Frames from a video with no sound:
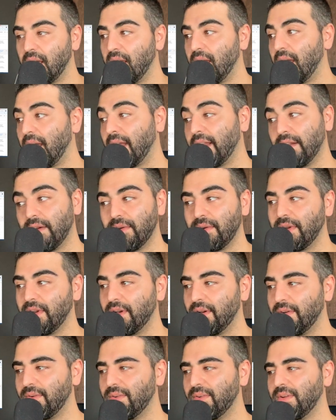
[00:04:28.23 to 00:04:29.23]
I don't
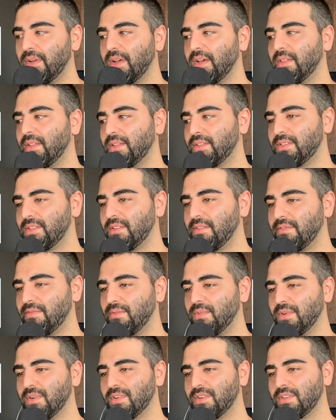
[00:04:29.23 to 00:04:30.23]
know how that
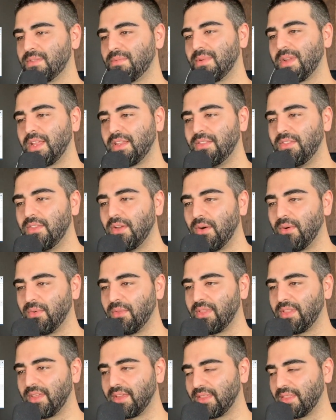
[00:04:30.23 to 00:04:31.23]
stuff works, but I
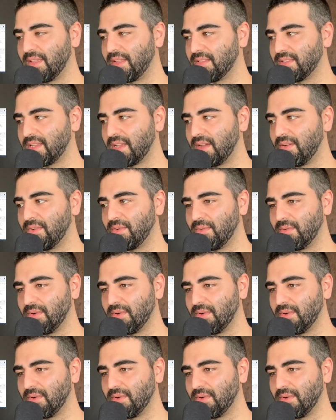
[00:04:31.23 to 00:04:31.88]
don't think that's how it